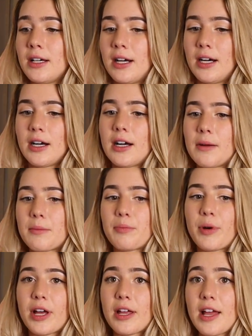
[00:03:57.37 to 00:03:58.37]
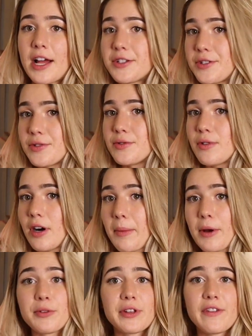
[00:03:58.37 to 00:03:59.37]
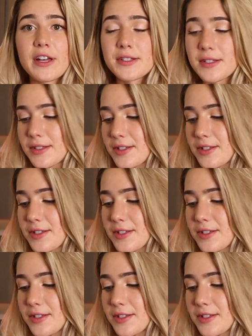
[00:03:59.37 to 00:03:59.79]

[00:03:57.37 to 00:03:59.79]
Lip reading: but I do on my OnlyFans.